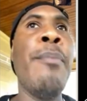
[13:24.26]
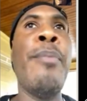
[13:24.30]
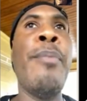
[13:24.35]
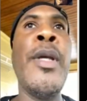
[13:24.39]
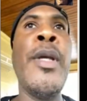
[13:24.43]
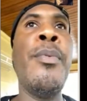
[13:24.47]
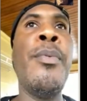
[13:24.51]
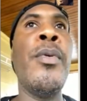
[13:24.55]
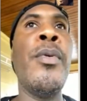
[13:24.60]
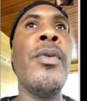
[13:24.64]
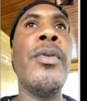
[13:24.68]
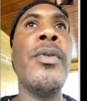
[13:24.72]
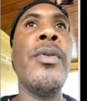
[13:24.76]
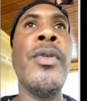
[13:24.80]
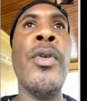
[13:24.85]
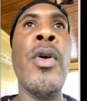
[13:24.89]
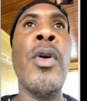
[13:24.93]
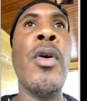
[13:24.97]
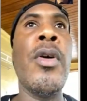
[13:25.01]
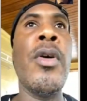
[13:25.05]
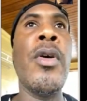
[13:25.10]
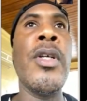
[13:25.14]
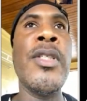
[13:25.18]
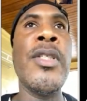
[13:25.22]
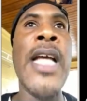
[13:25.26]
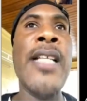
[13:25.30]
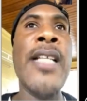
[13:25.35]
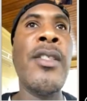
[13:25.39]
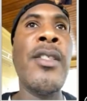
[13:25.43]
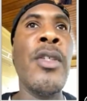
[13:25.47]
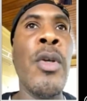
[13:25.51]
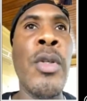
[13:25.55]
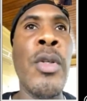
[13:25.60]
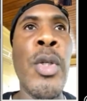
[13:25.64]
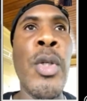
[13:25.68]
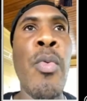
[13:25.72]
because that's
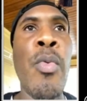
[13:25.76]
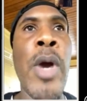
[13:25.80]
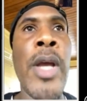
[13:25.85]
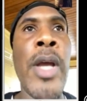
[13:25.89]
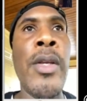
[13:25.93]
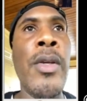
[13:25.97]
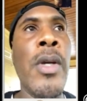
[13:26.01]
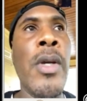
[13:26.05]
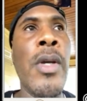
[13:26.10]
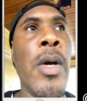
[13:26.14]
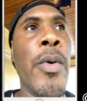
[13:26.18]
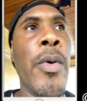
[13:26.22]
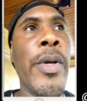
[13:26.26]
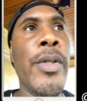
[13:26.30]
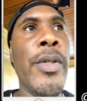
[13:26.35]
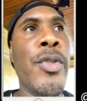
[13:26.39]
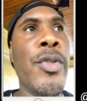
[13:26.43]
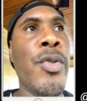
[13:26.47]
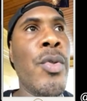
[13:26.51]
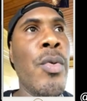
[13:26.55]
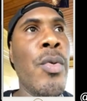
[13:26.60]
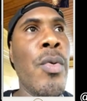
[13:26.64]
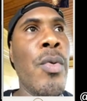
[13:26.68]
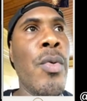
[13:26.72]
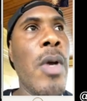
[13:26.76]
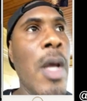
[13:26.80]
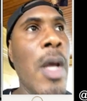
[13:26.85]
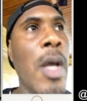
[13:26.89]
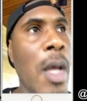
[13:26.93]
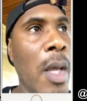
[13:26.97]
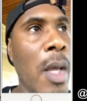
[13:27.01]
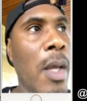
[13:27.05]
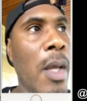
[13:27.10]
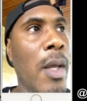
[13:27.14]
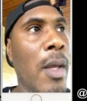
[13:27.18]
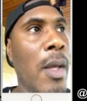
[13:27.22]
the only way you're going to
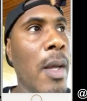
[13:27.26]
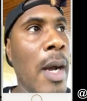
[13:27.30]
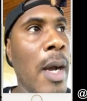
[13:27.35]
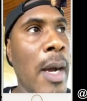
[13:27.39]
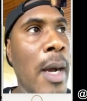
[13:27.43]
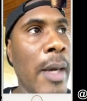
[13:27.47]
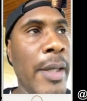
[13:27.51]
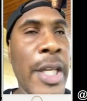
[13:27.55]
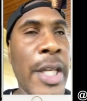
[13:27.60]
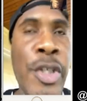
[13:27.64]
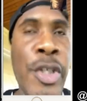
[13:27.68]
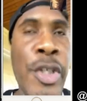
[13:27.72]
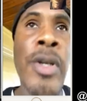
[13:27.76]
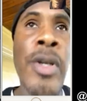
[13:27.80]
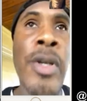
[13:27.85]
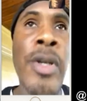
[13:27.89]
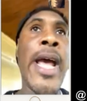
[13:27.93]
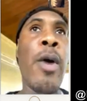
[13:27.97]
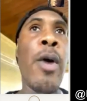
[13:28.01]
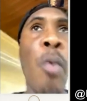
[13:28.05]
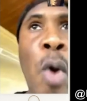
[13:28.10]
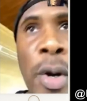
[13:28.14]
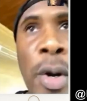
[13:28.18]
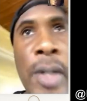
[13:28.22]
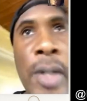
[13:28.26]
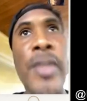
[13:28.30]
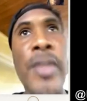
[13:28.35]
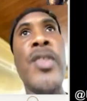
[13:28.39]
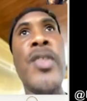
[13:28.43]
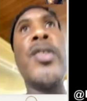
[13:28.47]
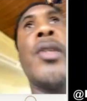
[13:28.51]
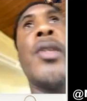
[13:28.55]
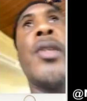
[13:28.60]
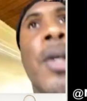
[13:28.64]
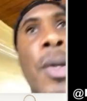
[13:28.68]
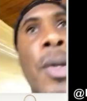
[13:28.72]
get your networking
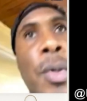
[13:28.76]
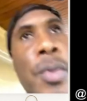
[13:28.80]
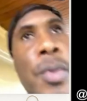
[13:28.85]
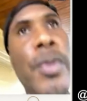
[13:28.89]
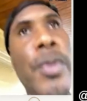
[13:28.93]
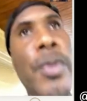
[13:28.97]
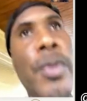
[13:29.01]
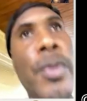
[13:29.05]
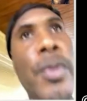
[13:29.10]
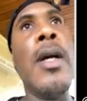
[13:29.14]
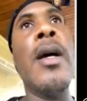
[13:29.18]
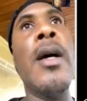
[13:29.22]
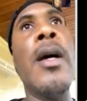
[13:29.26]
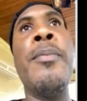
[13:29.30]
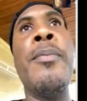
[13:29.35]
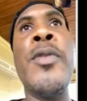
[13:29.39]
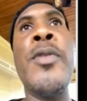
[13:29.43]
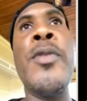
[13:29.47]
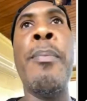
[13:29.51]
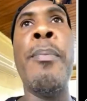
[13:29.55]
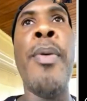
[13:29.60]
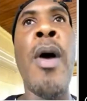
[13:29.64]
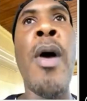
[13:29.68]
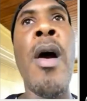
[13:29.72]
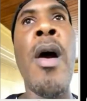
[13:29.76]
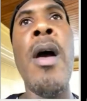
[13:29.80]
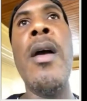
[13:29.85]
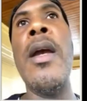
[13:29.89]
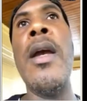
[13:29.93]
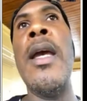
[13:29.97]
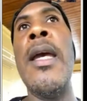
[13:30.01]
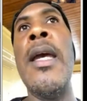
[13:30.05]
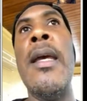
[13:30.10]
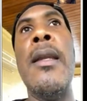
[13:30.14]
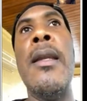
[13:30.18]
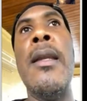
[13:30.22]
skills up to par,
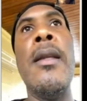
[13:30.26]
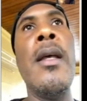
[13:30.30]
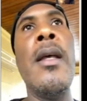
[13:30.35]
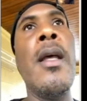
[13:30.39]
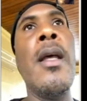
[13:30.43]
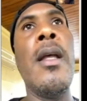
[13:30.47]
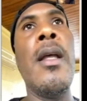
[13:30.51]
and,